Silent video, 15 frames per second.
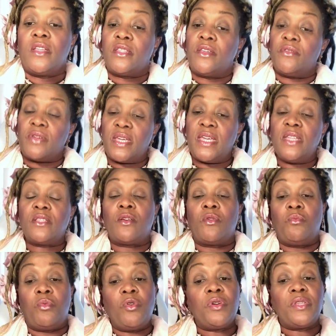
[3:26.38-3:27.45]
There is a
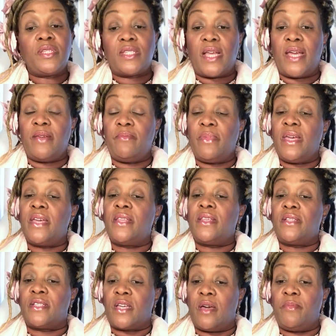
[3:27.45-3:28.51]
water sign man
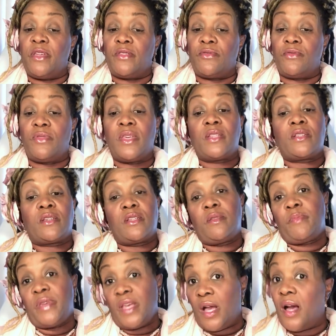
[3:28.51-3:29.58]
that's coming through that's going to
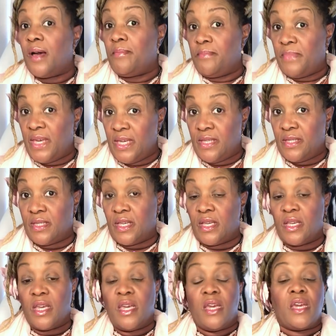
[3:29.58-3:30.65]
be
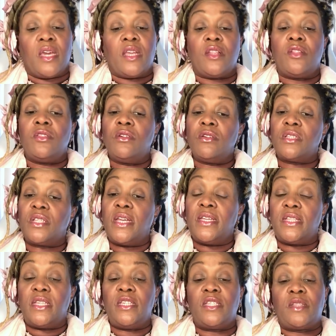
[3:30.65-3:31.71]
amazing. It looks
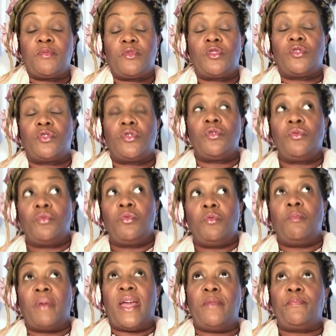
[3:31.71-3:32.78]
like these two
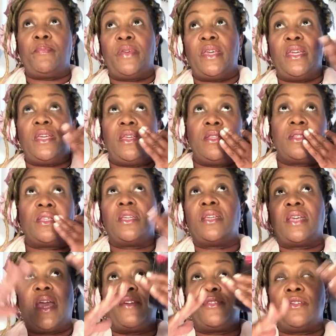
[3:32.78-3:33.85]
might be
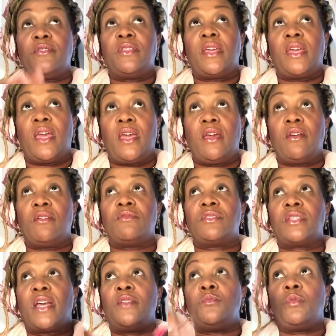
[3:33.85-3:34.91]
together, the air
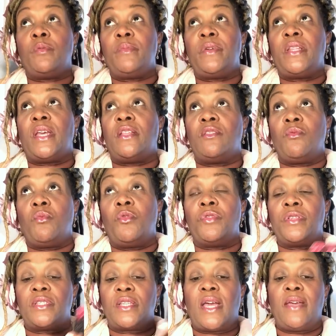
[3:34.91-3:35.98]
sign woman and the
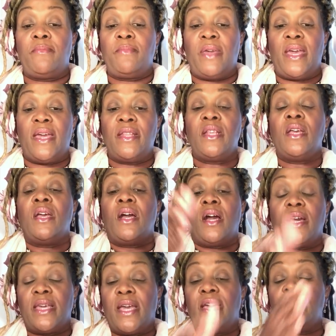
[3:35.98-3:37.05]
water sign man.
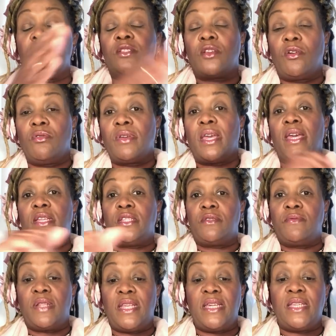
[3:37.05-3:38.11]
Again, it's okay
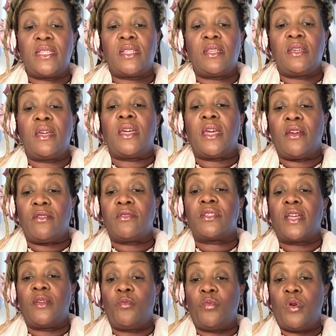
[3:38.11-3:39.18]
to release the air
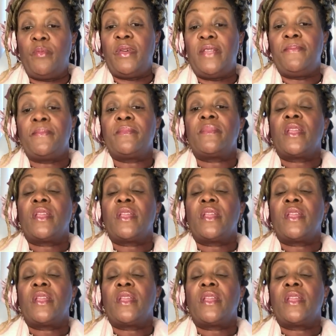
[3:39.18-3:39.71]
sign woman.